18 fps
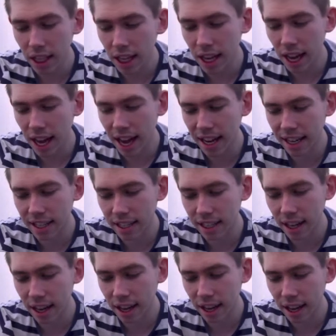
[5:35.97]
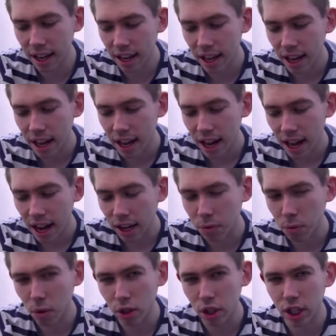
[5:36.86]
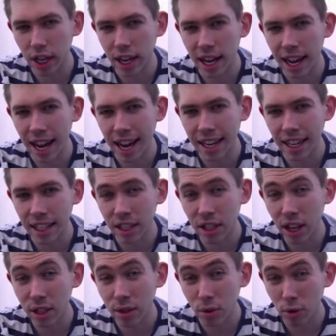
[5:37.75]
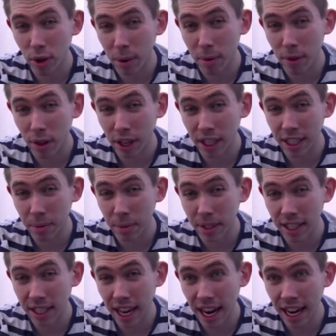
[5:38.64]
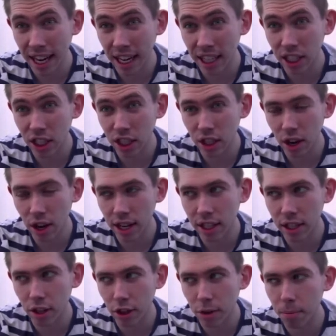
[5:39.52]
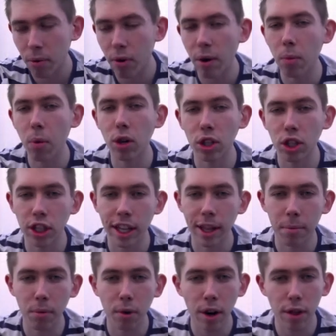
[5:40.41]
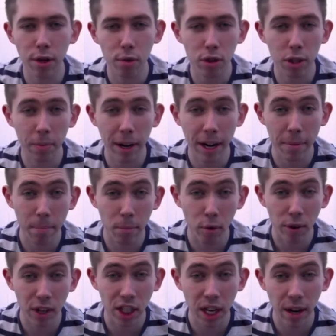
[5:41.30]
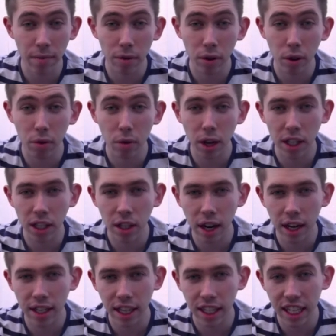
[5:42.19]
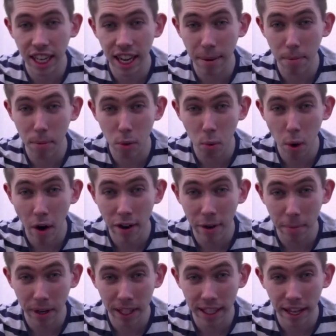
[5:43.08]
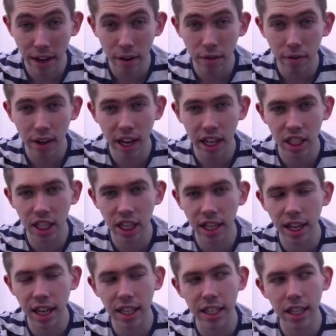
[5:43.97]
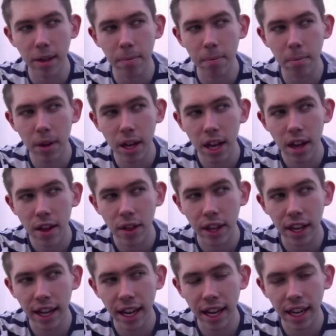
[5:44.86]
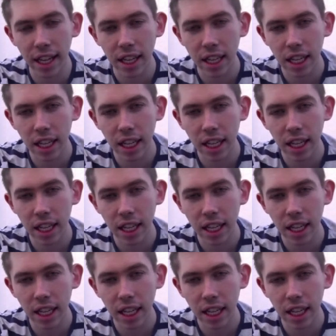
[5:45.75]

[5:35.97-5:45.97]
And I was watching it and I started to agree with the things he was saying, and I actually started to. The more I watched it, the more I thought about it more in general. I started to actually get more worried myself, and actually ended up thinking,